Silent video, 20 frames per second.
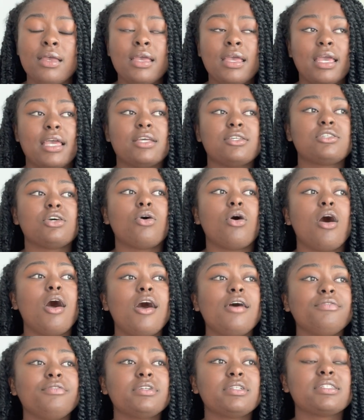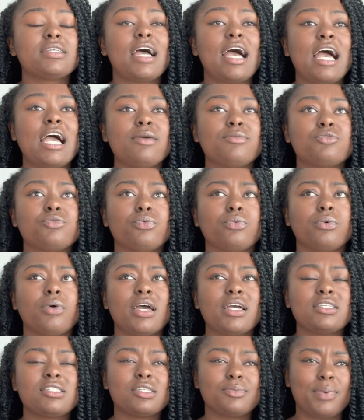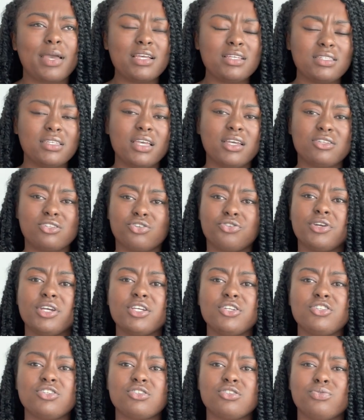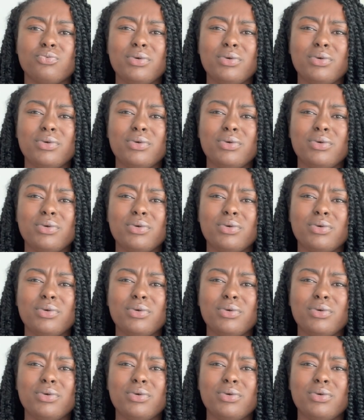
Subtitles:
And so oftentimes, especially as Christians,